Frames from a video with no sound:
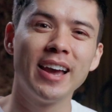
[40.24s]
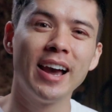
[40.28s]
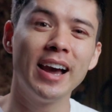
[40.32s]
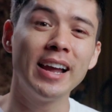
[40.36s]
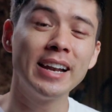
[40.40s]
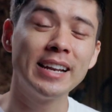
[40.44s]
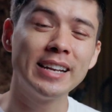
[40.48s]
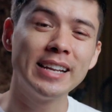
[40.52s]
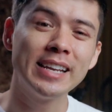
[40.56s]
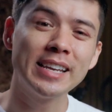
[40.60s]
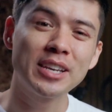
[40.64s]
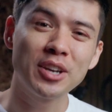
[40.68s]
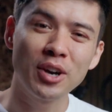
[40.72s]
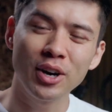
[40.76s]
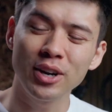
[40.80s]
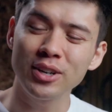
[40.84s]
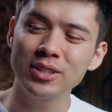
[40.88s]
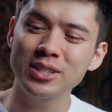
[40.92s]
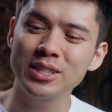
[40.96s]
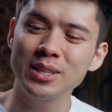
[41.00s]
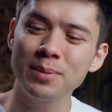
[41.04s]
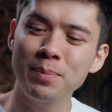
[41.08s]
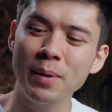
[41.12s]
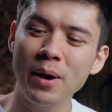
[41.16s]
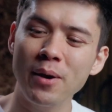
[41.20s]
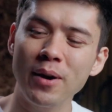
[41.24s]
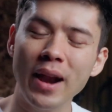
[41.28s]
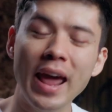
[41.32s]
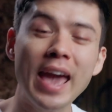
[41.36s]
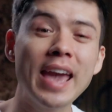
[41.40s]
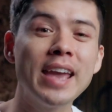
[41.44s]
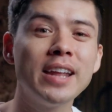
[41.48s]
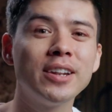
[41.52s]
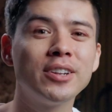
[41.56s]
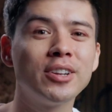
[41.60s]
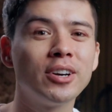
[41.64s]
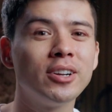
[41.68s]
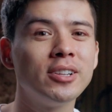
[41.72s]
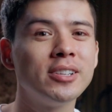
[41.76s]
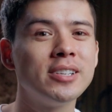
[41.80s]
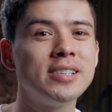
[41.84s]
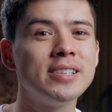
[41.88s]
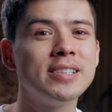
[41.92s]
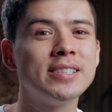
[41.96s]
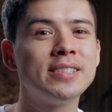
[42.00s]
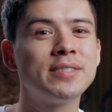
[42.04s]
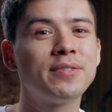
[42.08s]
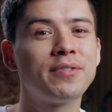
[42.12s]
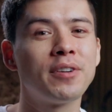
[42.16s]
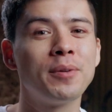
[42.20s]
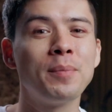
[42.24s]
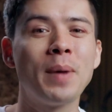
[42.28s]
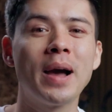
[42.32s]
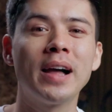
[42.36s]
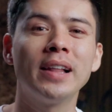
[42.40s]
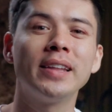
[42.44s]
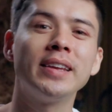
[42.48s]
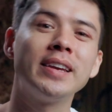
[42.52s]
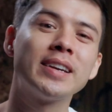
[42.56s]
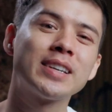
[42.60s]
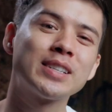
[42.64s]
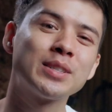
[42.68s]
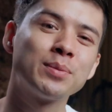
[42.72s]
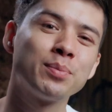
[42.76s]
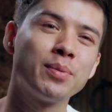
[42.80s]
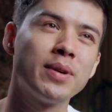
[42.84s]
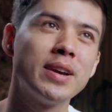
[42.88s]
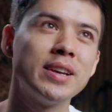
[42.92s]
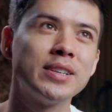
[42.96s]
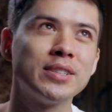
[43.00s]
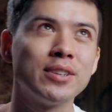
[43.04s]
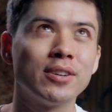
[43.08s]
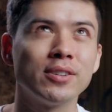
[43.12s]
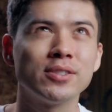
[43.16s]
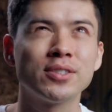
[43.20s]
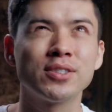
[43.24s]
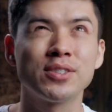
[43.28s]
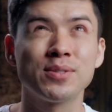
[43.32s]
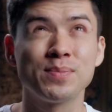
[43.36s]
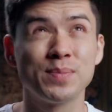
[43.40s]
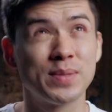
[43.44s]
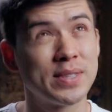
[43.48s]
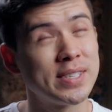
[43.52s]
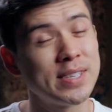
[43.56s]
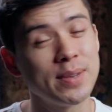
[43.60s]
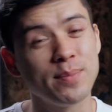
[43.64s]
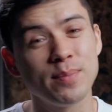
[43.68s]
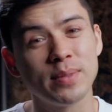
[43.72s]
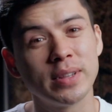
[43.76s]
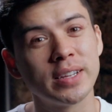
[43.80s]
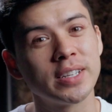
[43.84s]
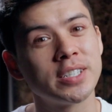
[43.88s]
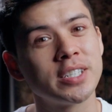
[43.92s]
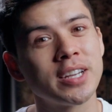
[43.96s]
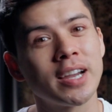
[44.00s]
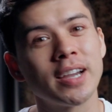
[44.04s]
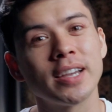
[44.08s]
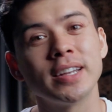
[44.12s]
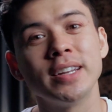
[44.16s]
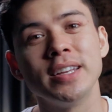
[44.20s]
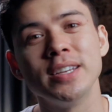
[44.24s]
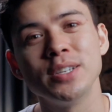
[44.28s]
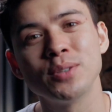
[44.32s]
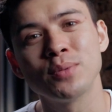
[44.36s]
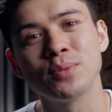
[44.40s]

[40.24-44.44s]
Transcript: And it costs about $8 from AliExpress or some similar Chinese